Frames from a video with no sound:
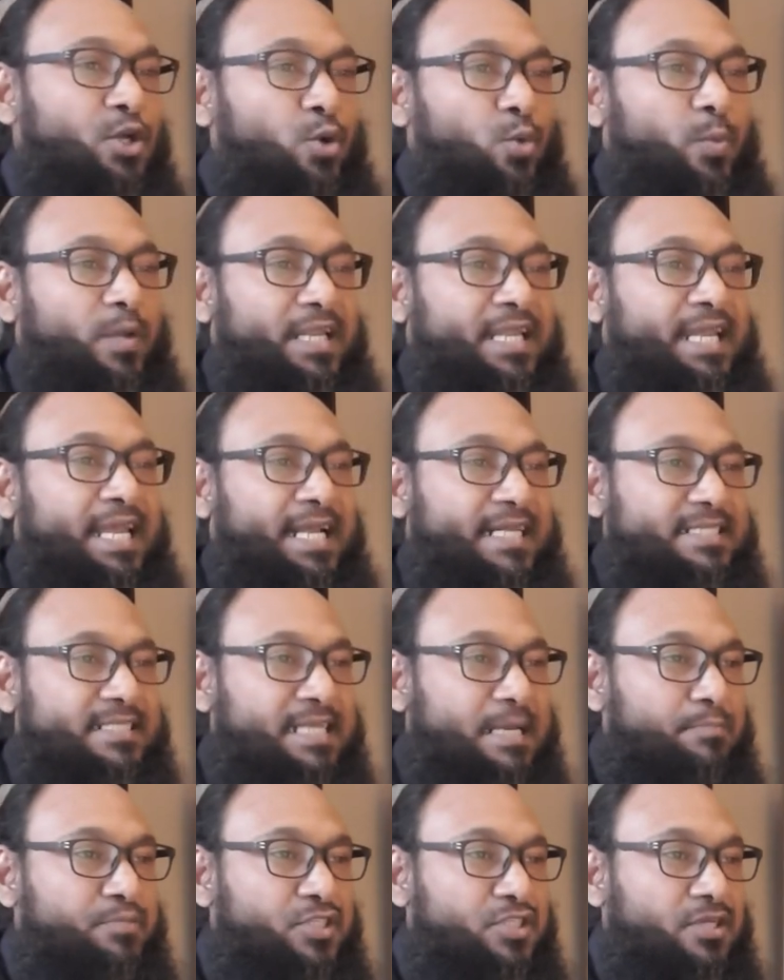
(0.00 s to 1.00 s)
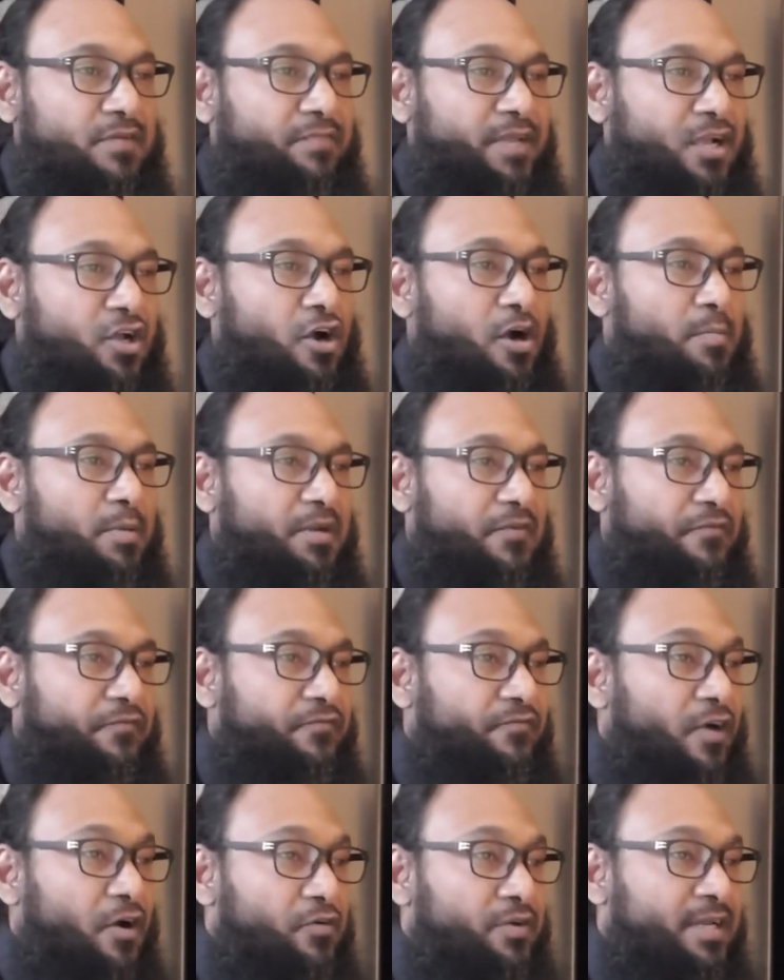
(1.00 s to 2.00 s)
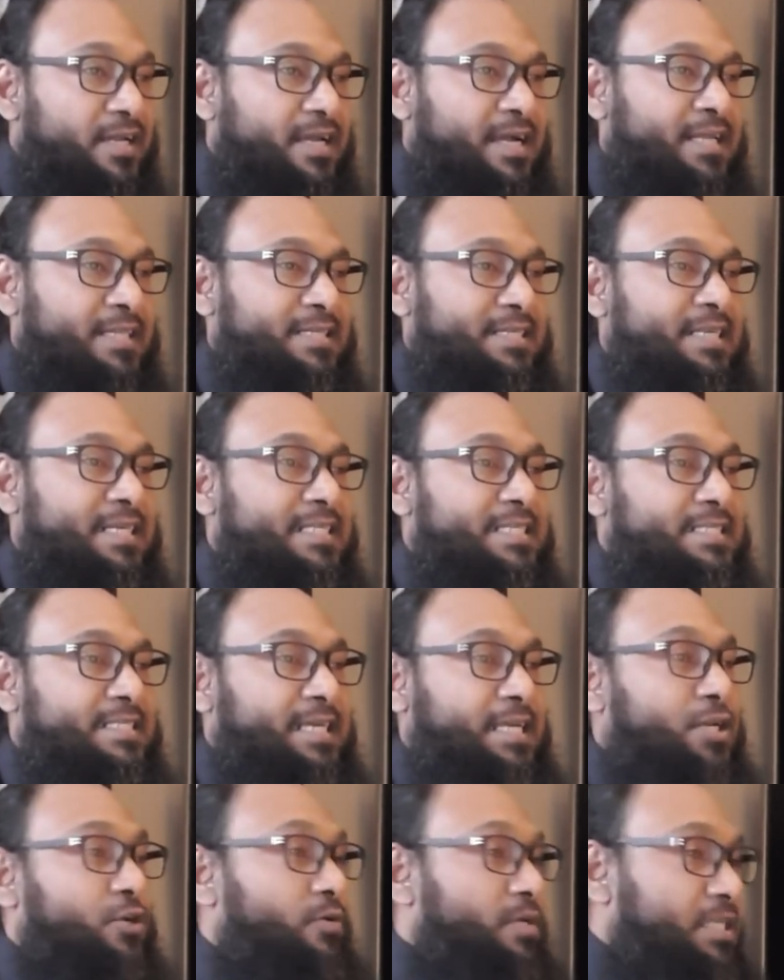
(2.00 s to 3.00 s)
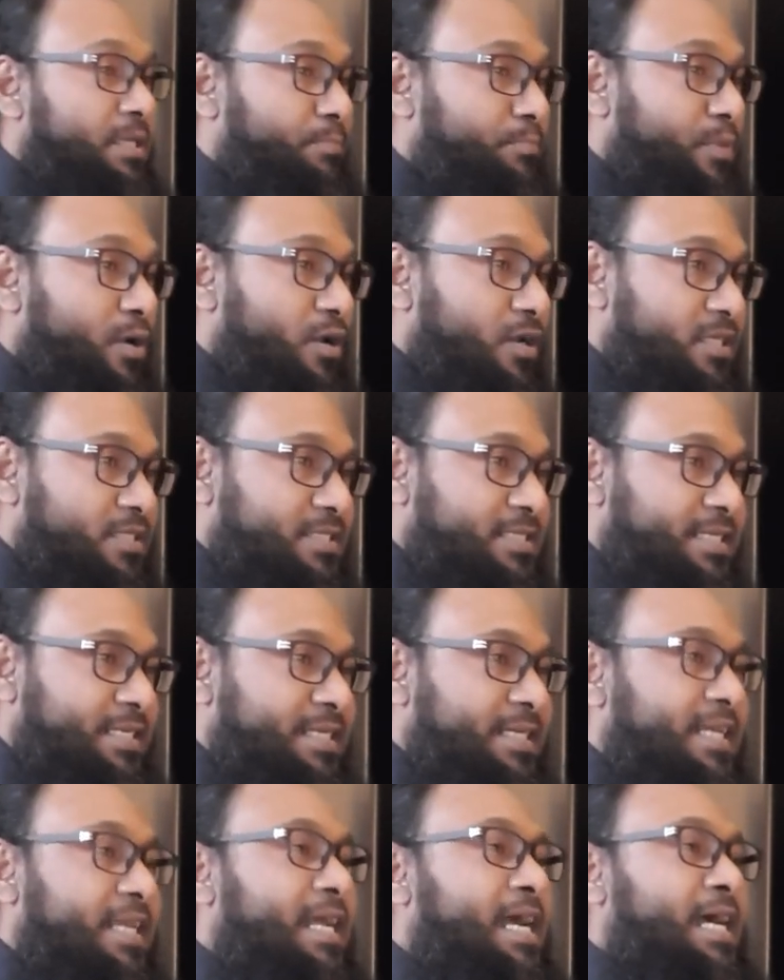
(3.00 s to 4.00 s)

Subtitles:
with the exception of the common foreign and security policy